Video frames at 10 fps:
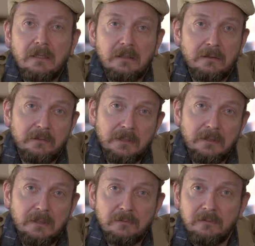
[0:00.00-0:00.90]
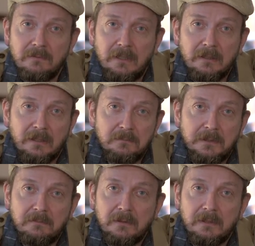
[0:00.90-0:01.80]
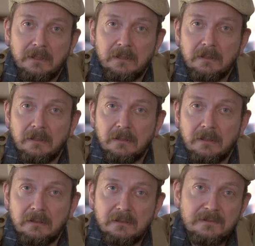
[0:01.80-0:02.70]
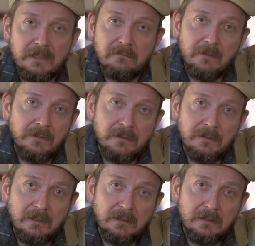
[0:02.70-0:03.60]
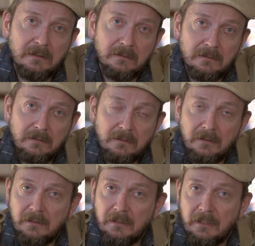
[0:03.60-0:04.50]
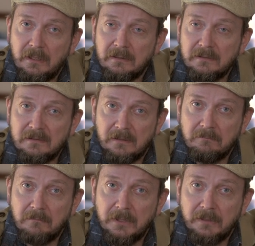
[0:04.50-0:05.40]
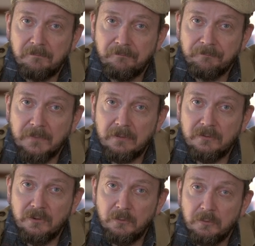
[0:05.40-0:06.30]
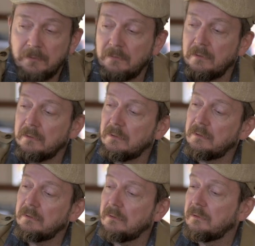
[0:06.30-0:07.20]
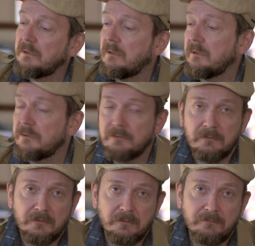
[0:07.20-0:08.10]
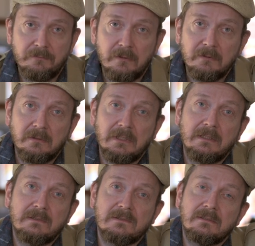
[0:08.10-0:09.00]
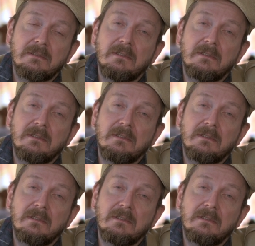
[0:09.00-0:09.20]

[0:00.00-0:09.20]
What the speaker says: I ran out of luck, however, and I discovered that I had some dew on the large front lens.